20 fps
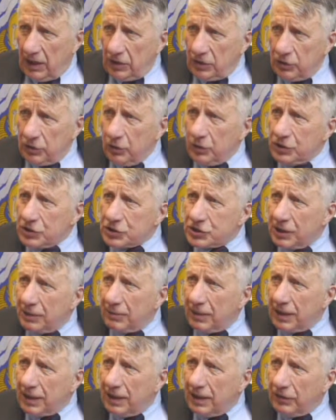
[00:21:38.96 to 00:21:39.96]
due to
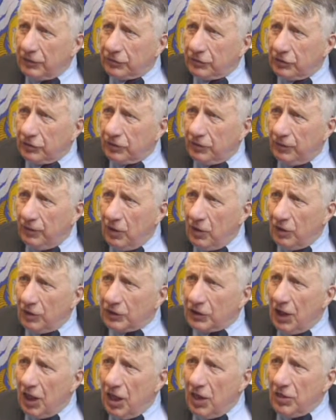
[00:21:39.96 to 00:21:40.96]
somebody else's
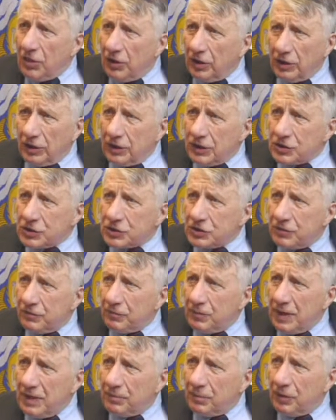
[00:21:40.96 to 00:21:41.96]
fault, the list
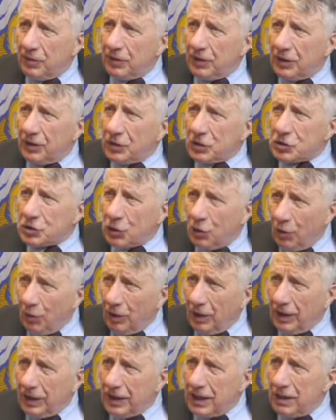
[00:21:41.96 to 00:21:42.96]
of people that are
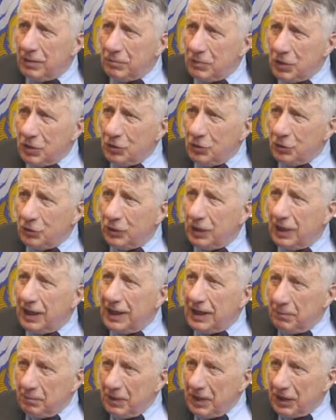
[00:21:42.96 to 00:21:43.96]
totally immune
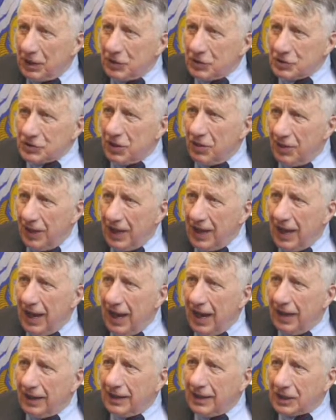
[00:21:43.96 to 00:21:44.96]
because they
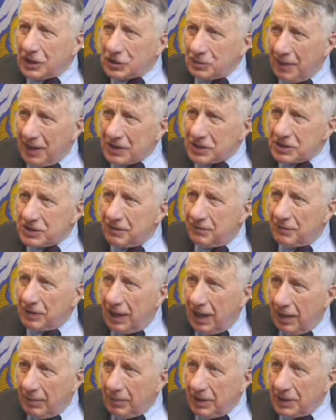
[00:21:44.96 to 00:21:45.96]
had expensive
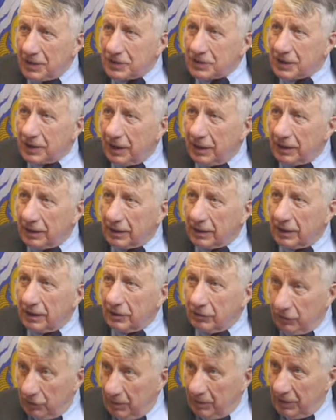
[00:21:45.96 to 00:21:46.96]
lobbies and
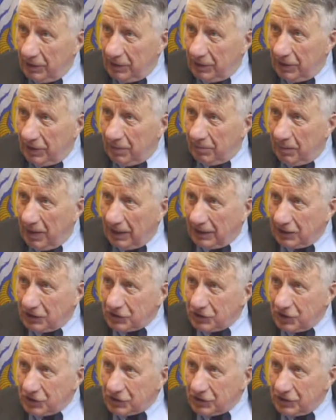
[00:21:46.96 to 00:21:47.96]
contributed to the
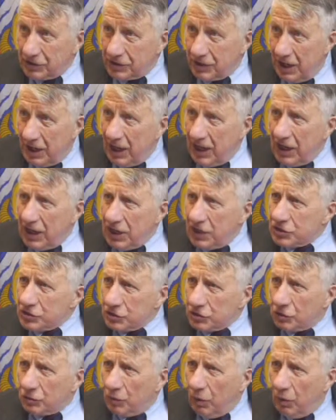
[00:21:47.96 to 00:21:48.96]
politicians
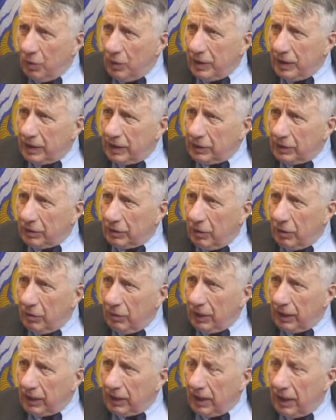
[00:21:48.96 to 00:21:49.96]
is growing and
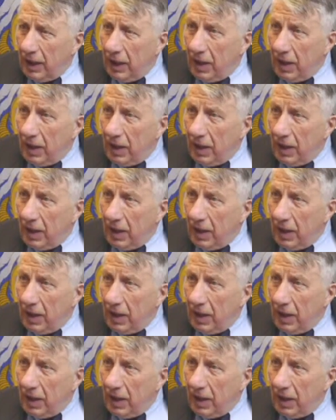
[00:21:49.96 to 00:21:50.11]
growing.